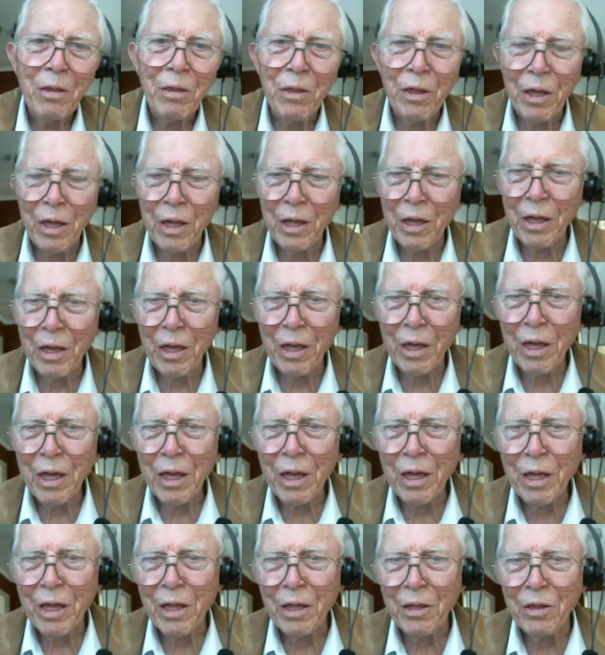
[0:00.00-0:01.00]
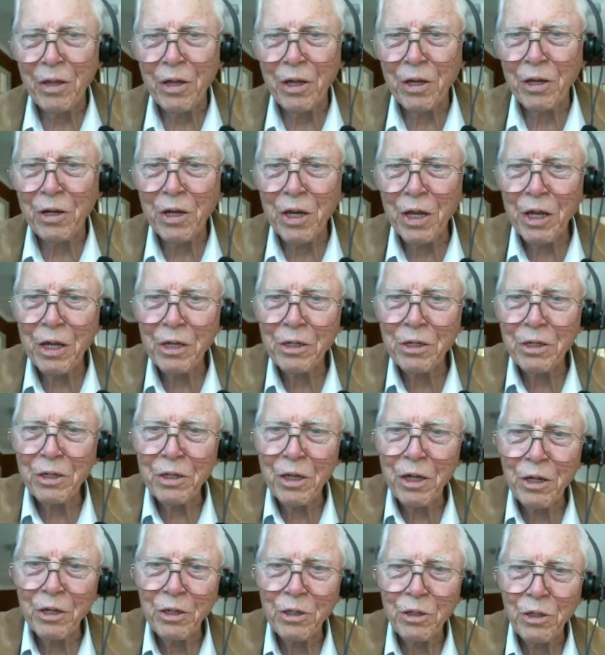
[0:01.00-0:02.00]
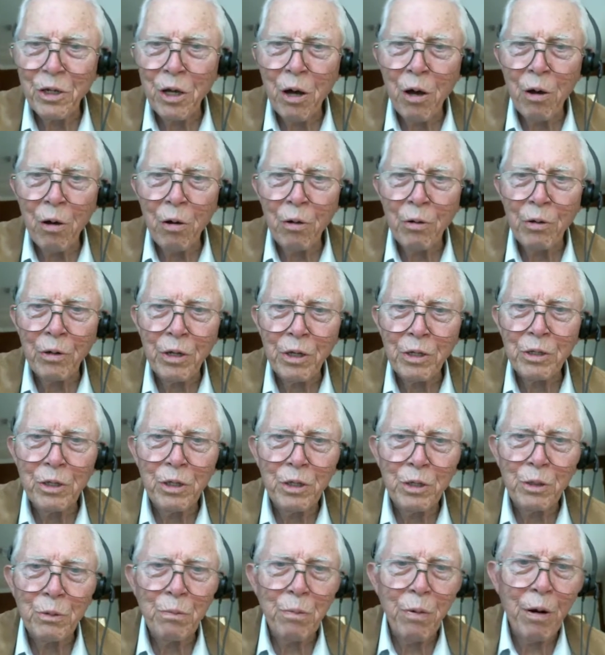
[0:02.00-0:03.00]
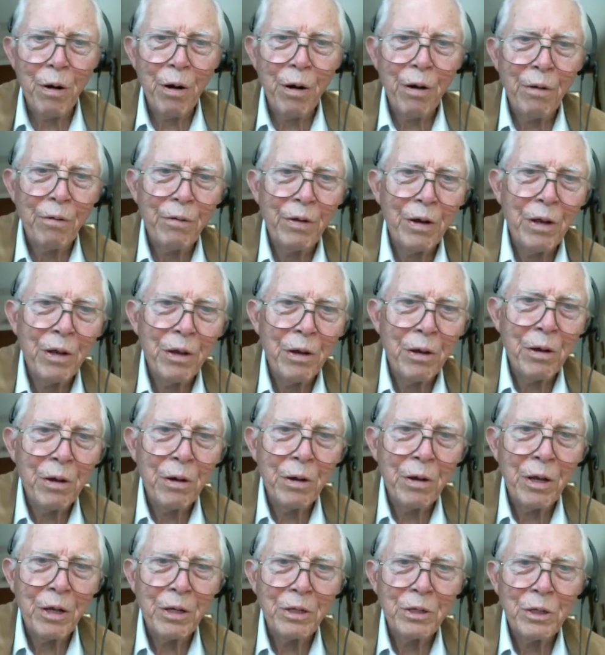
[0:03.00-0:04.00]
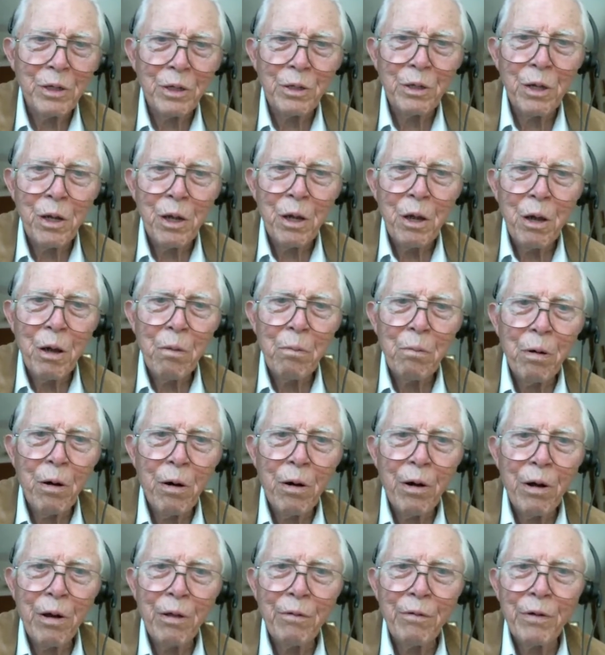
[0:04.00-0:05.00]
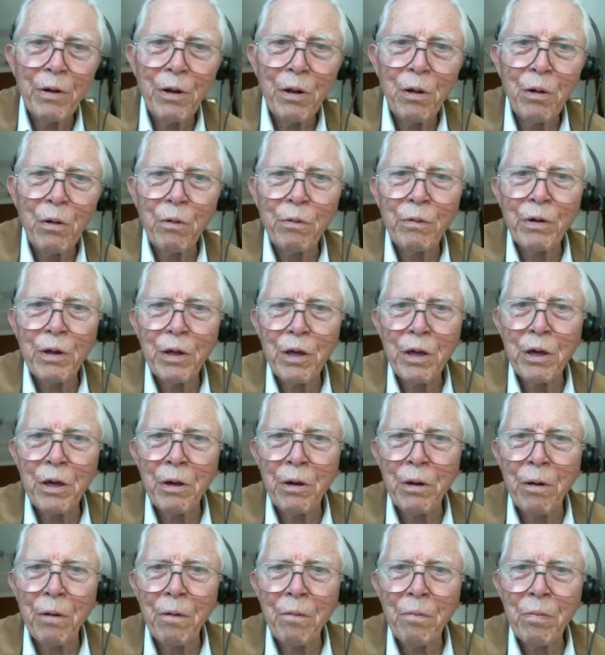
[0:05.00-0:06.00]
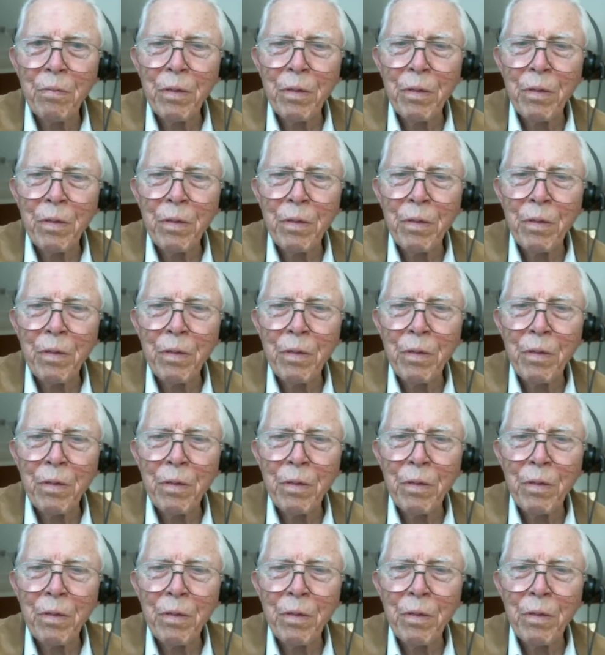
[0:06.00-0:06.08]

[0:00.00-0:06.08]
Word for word: The, the disc is gone. This is part of it here, and this is part of it over here.